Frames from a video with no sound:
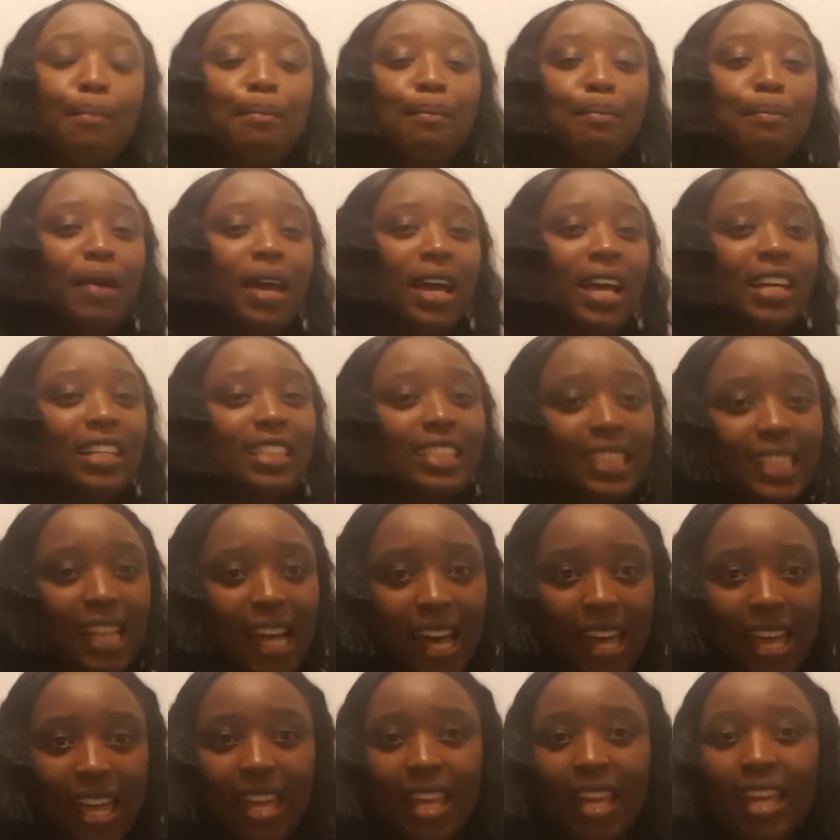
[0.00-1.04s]

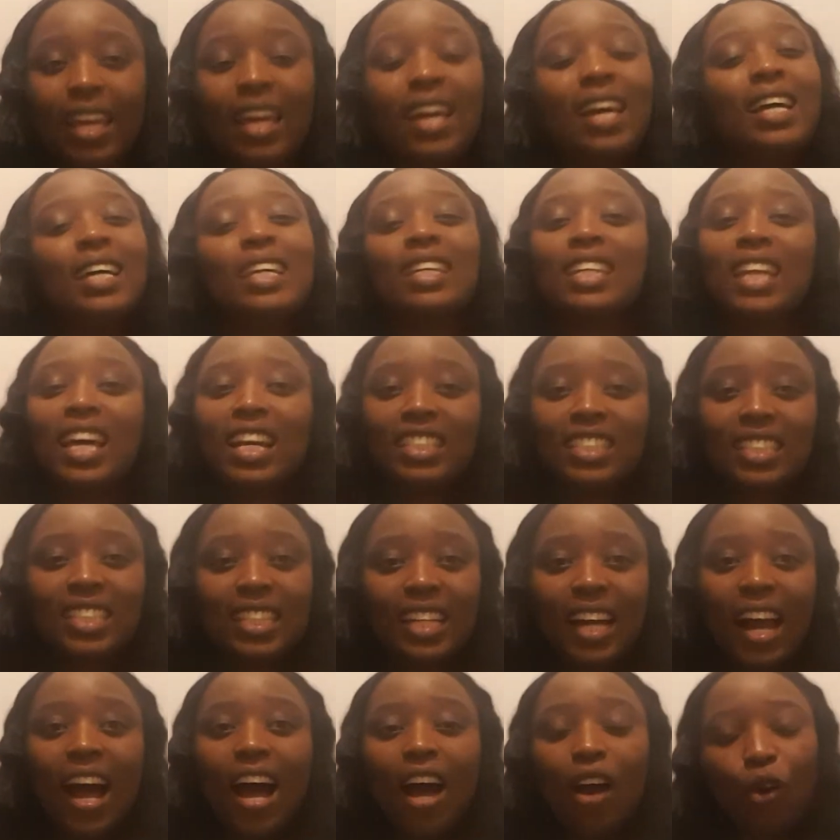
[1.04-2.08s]
Mbeca
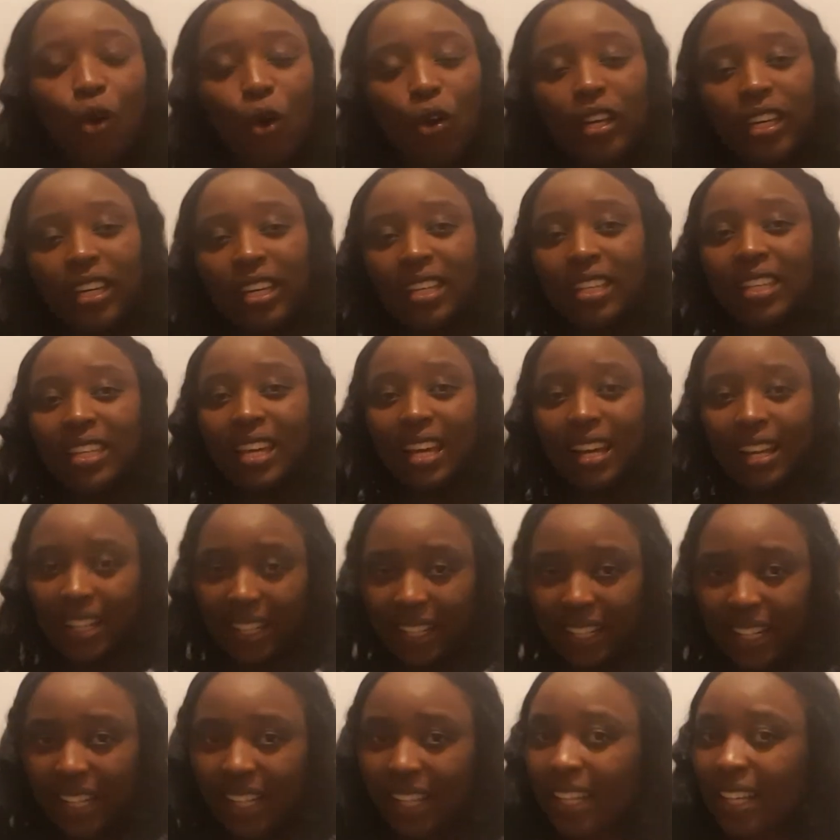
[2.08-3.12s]

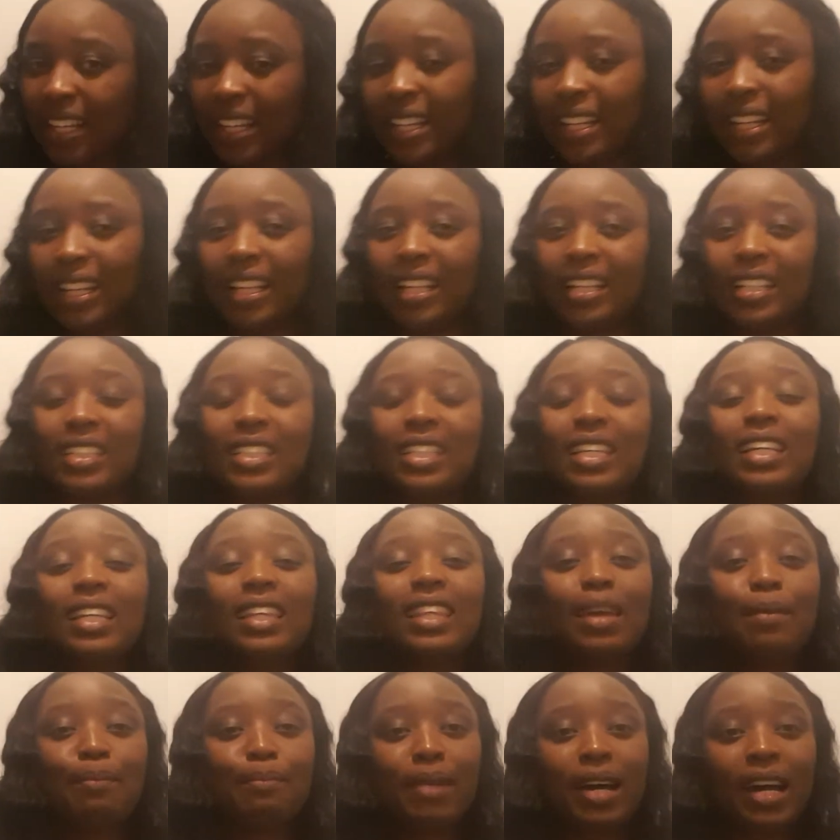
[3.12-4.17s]
nĩciragũkinyĩire. Did
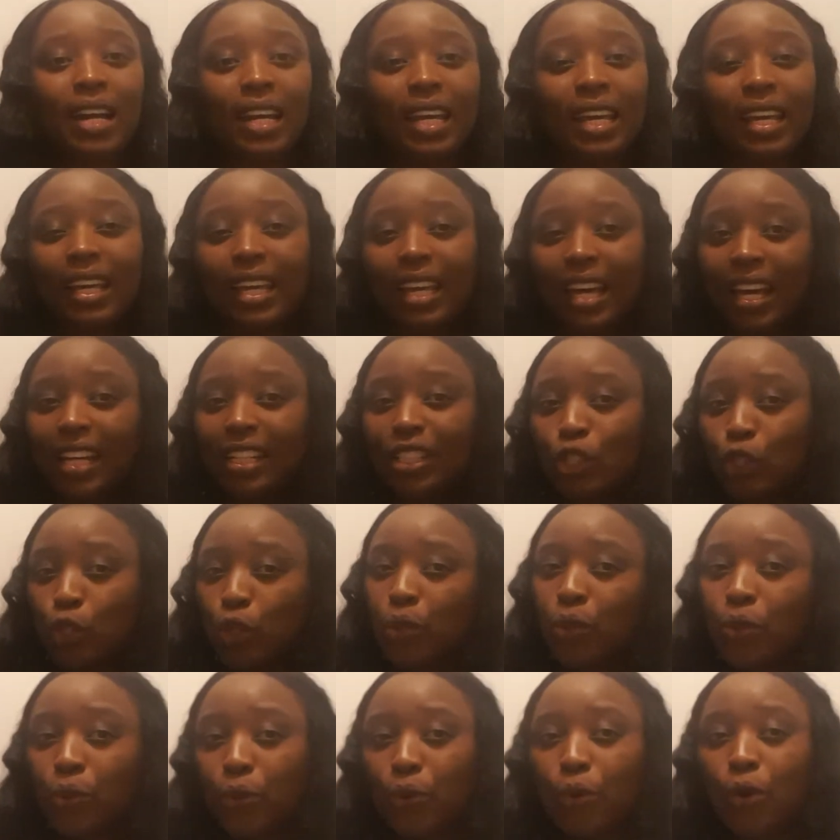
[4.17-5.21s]
the money get
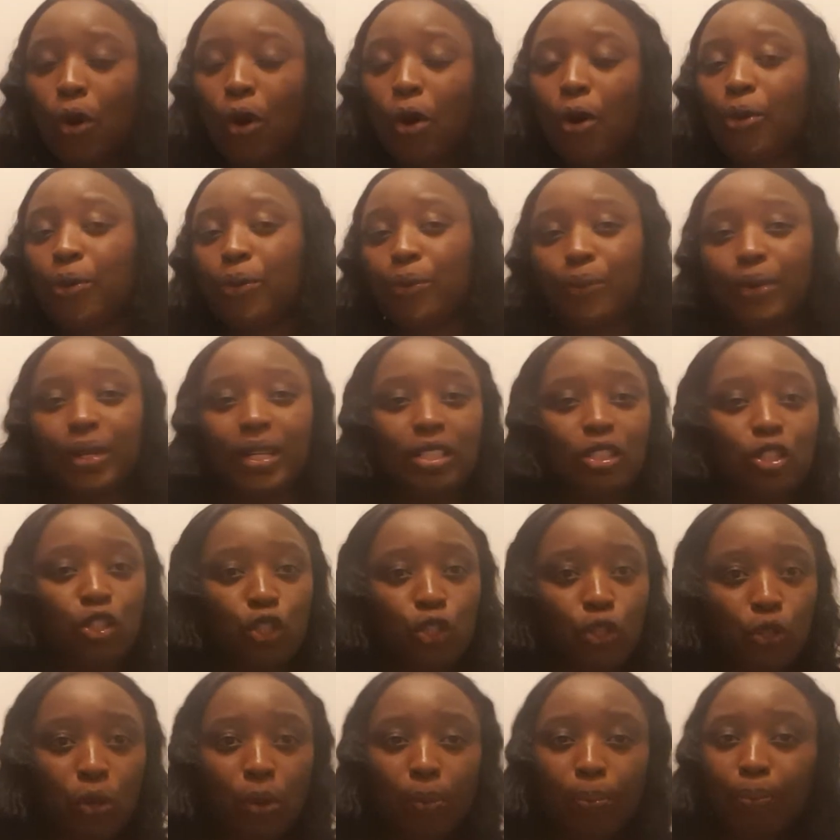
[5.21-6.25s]
you or
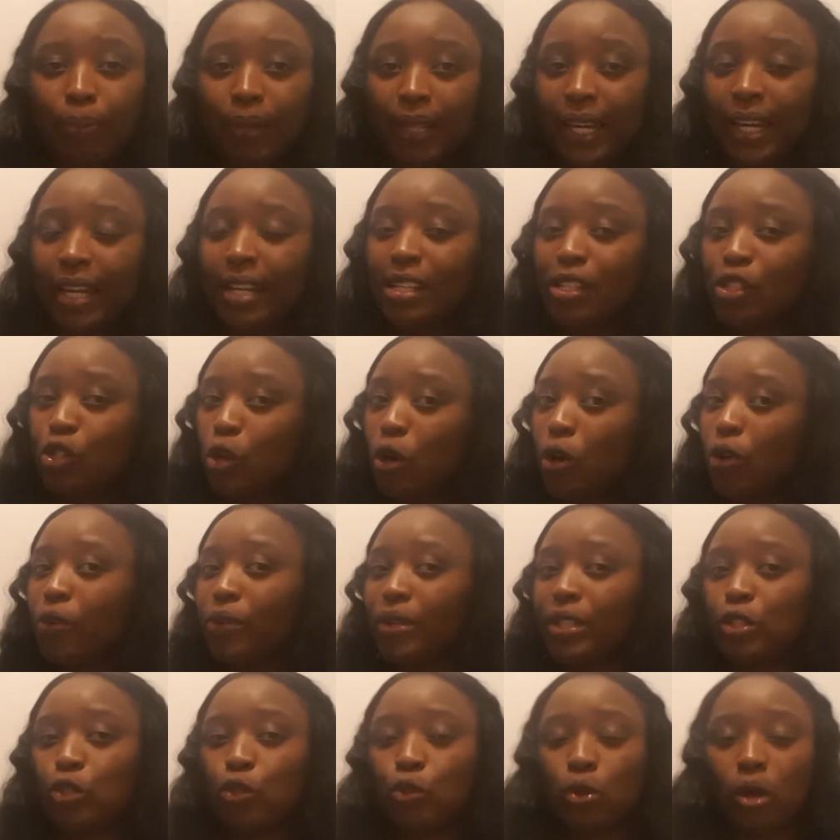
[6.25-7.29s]
reach your place or
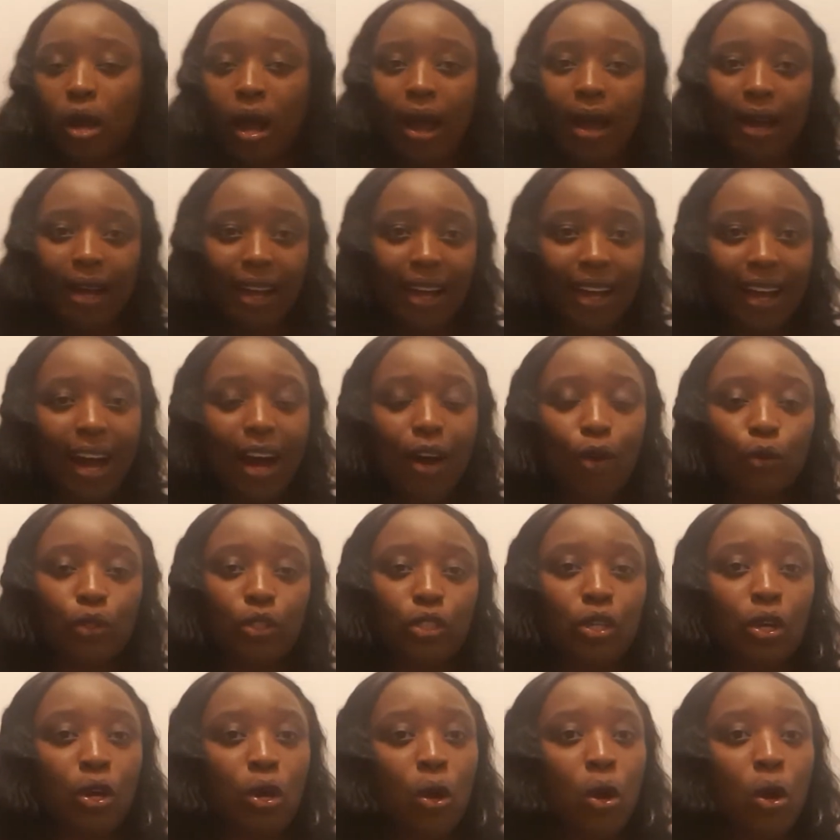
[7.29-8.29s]
reach your account?